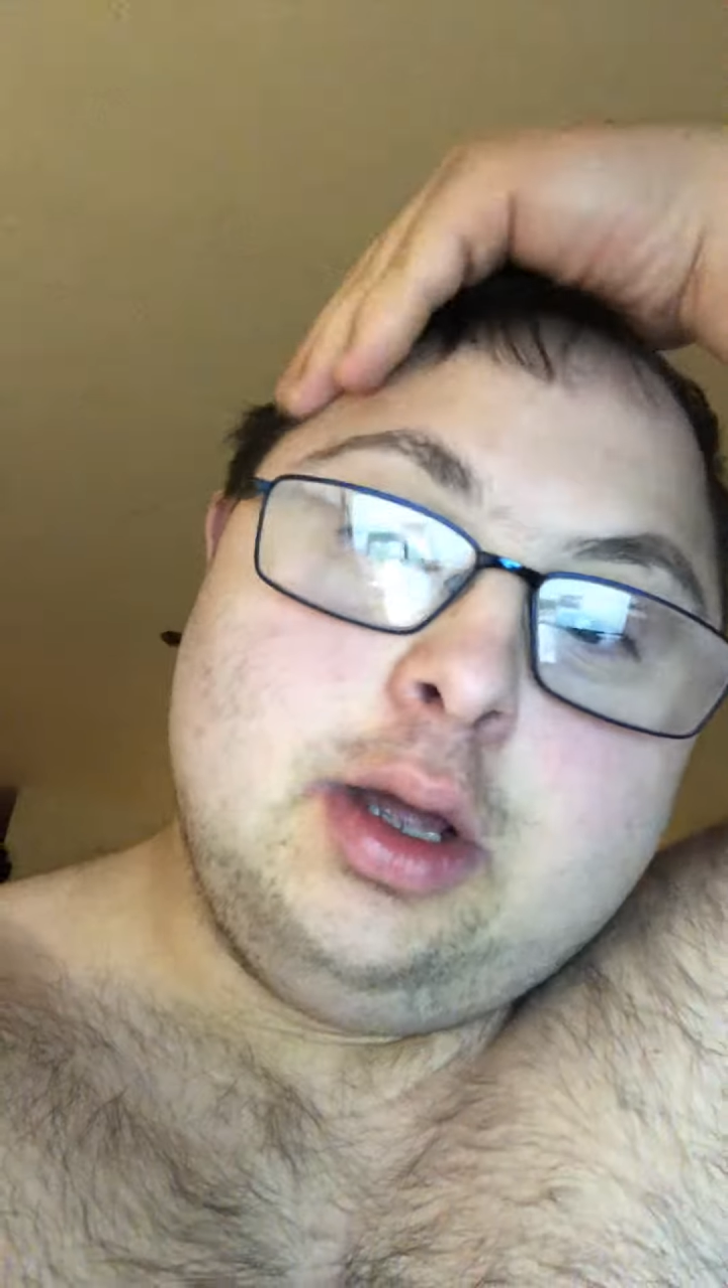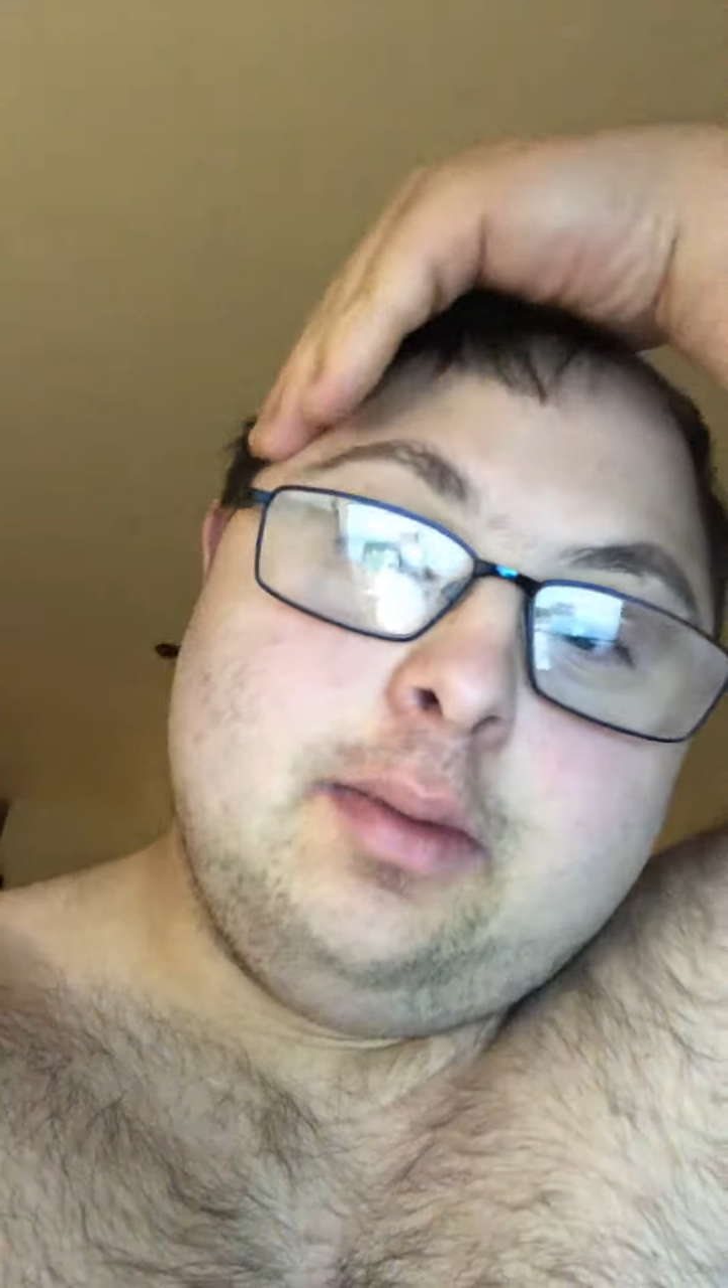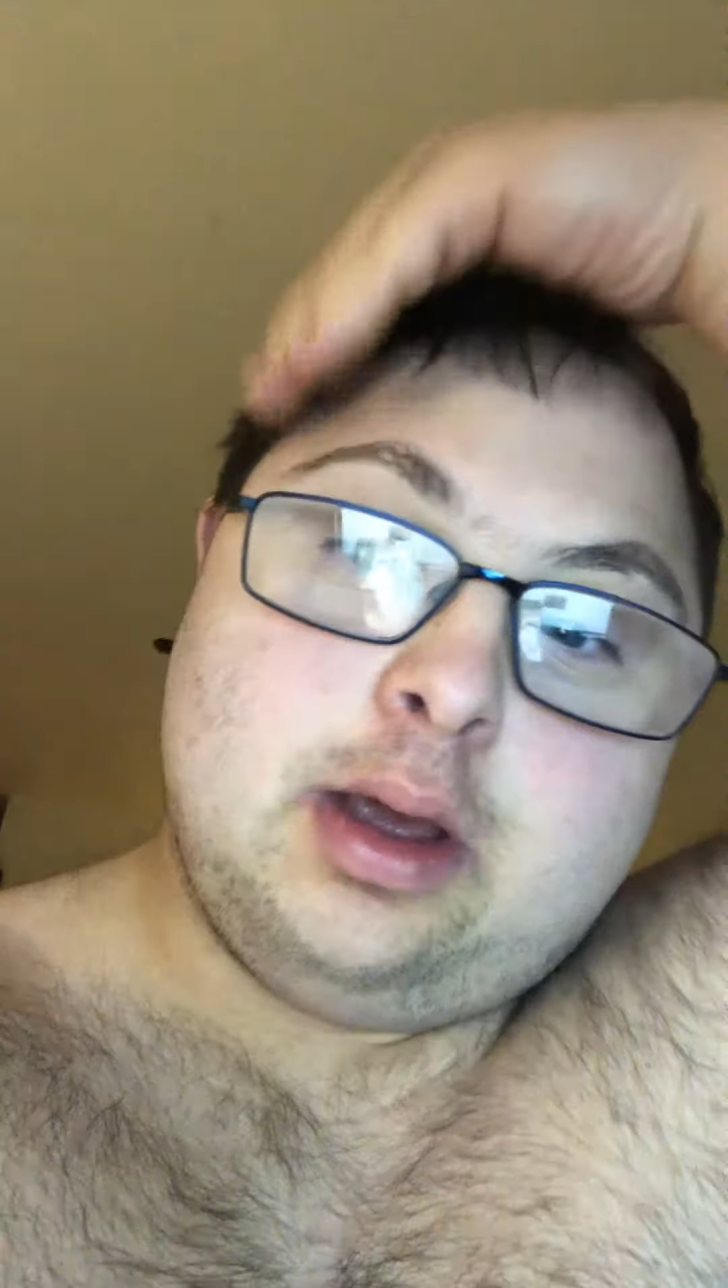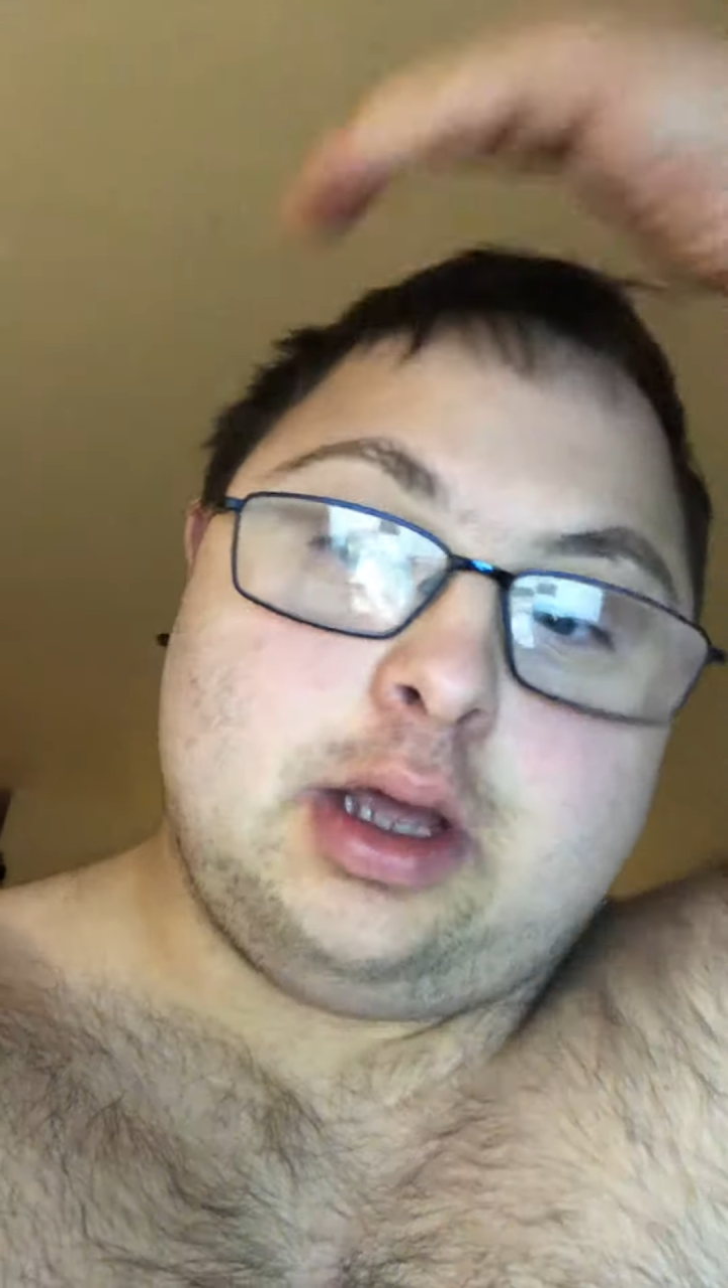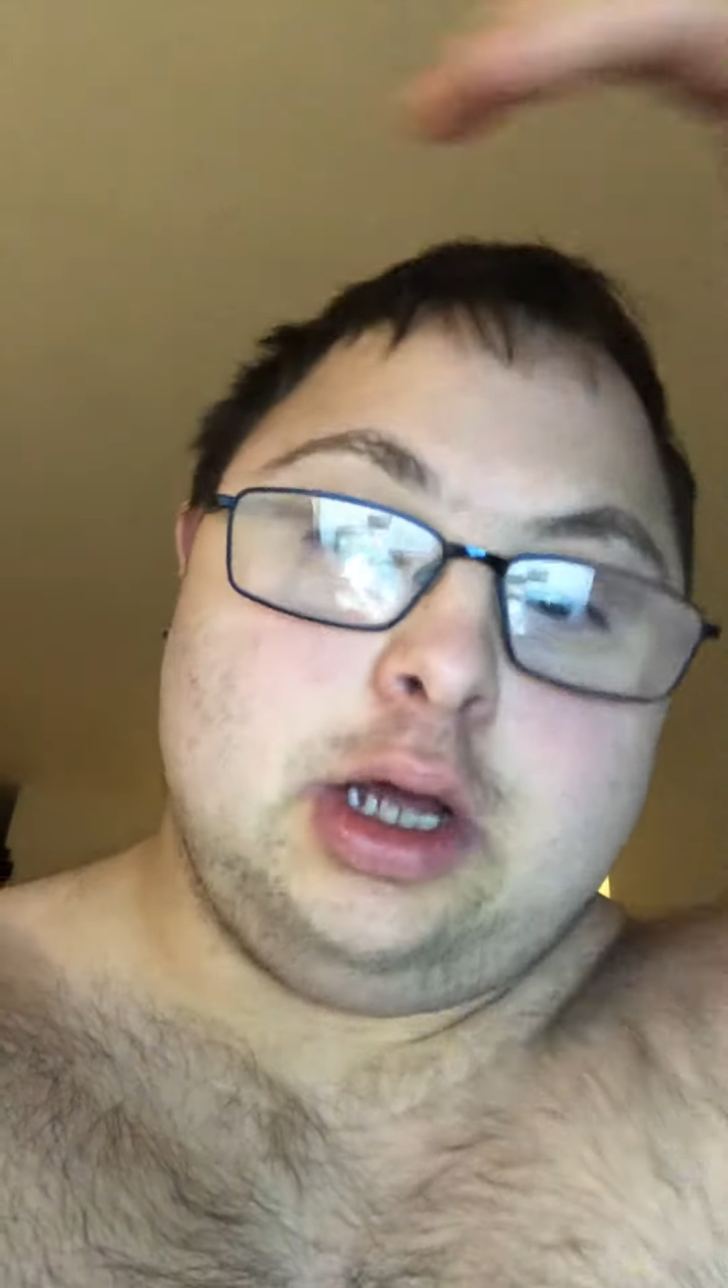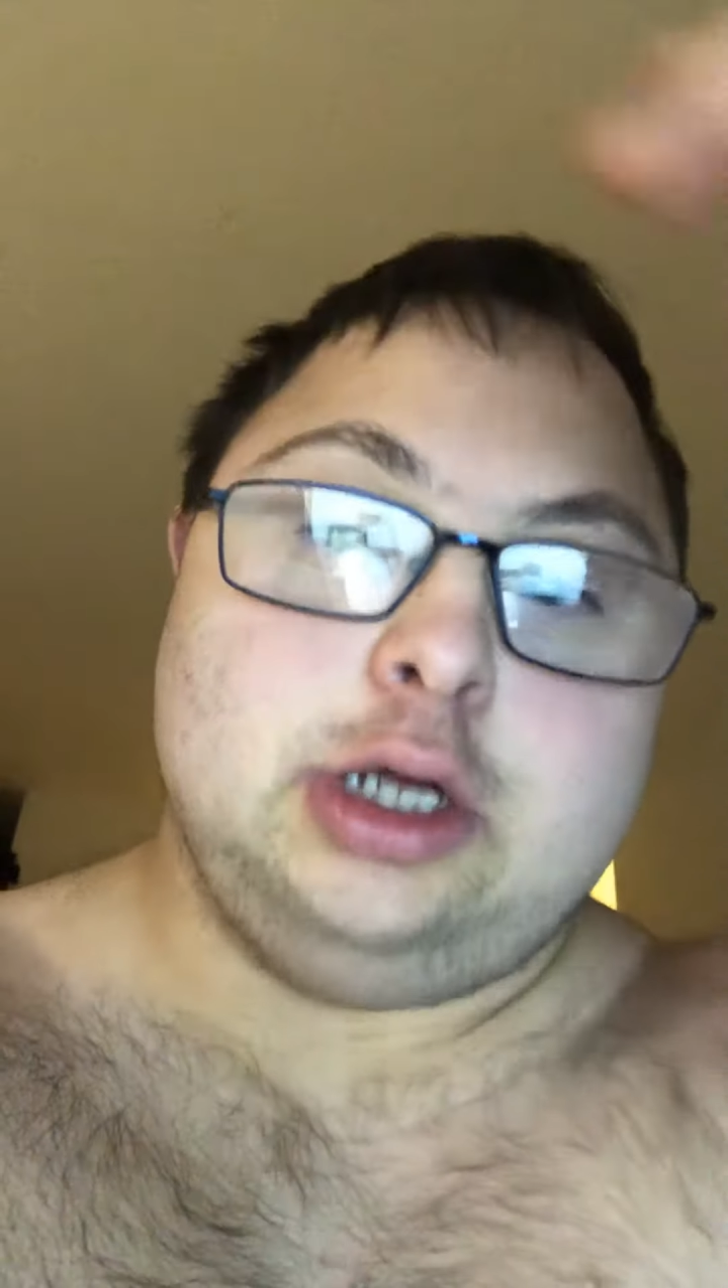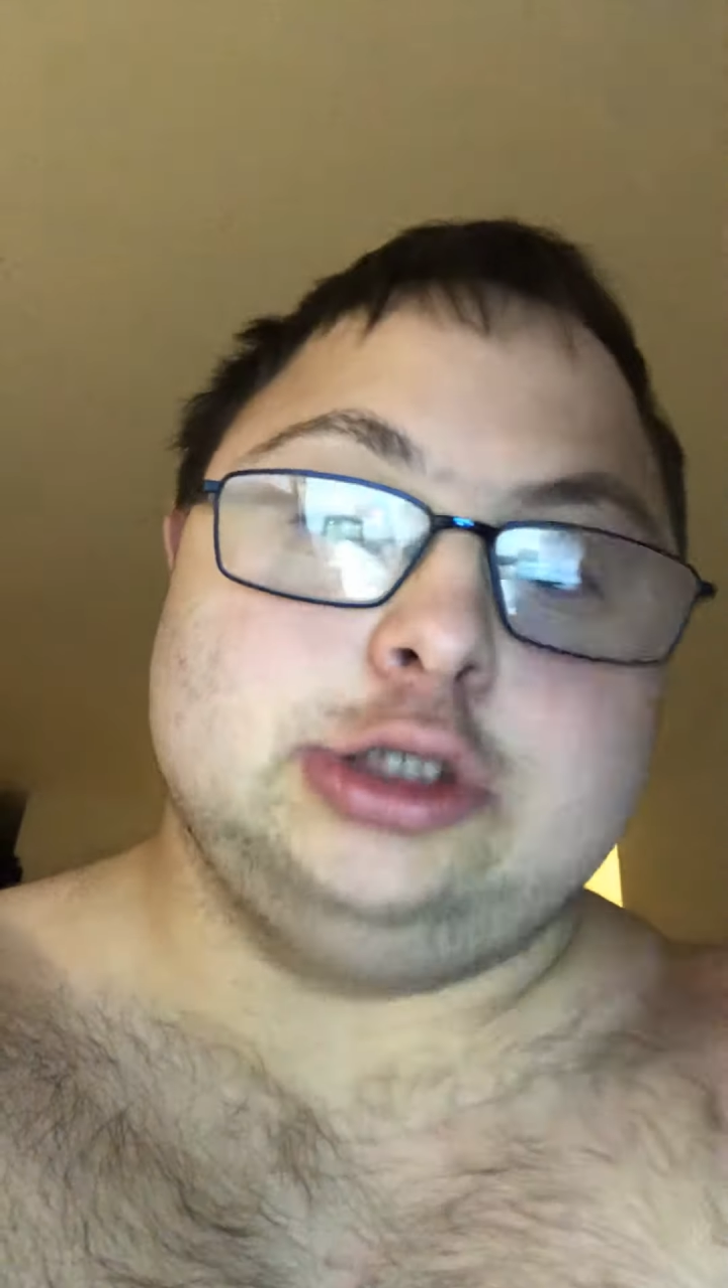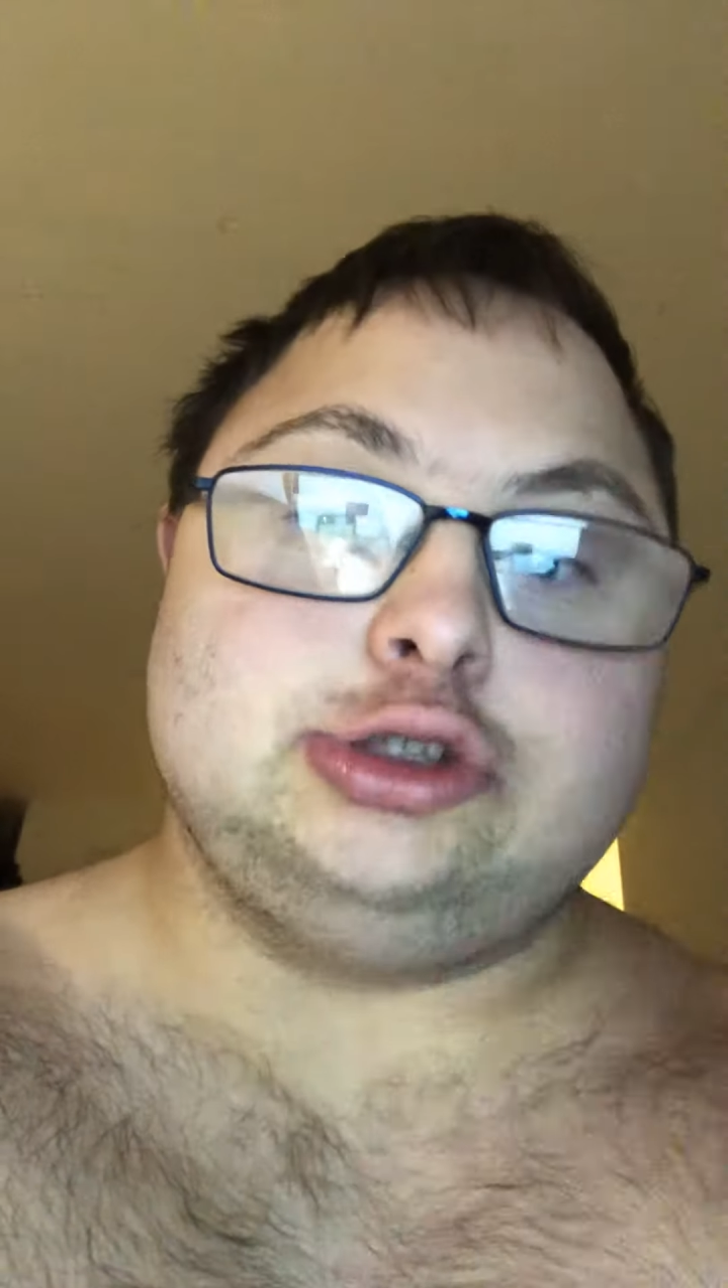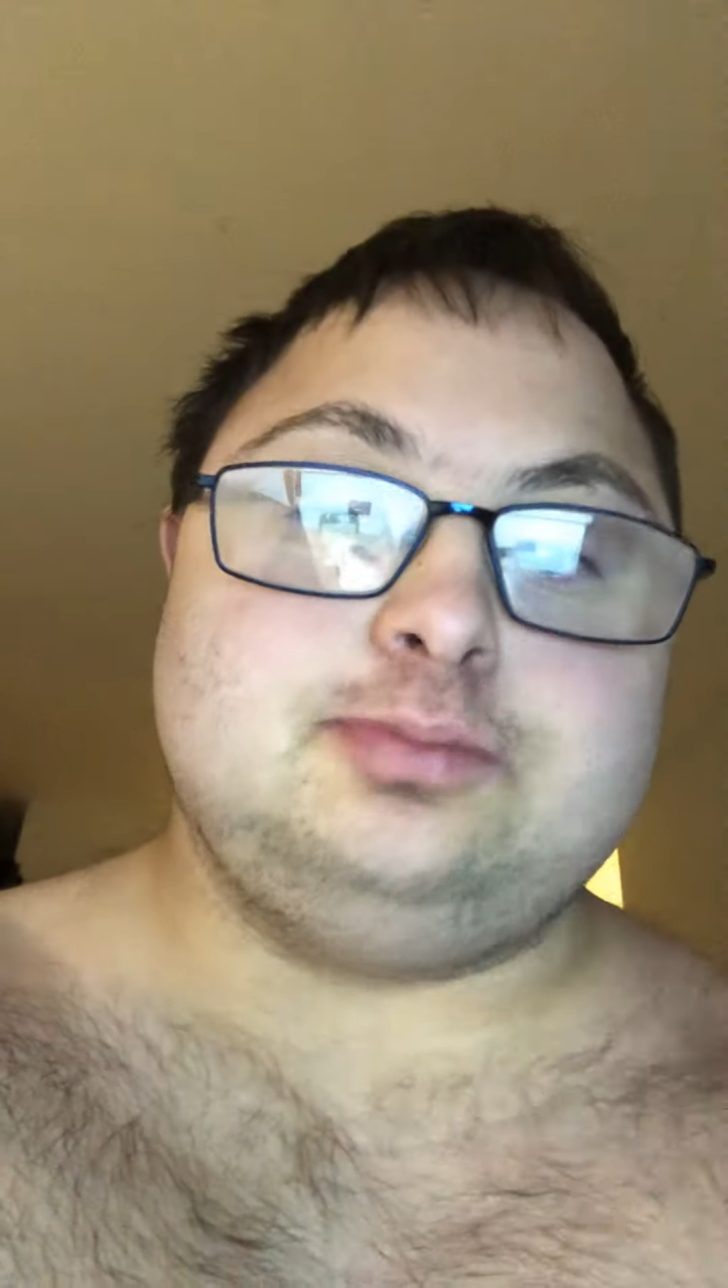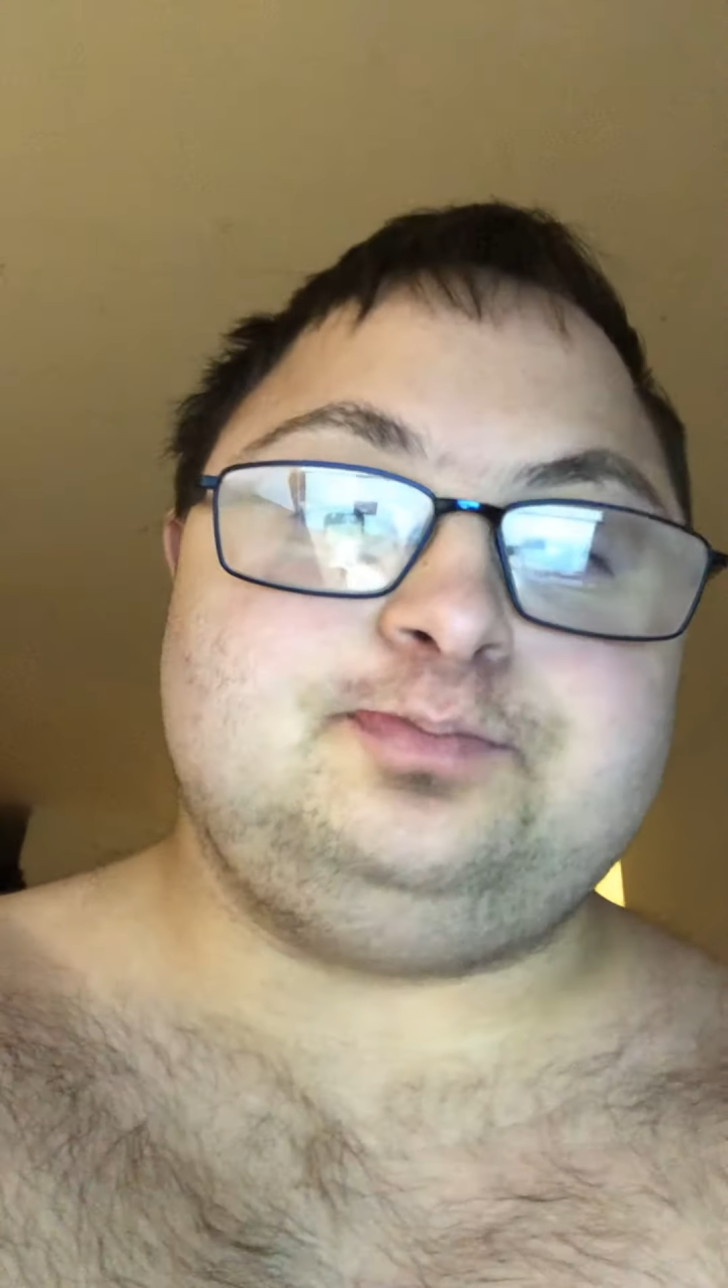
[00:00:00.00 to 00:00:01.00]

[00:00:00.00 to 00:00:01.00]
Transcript: because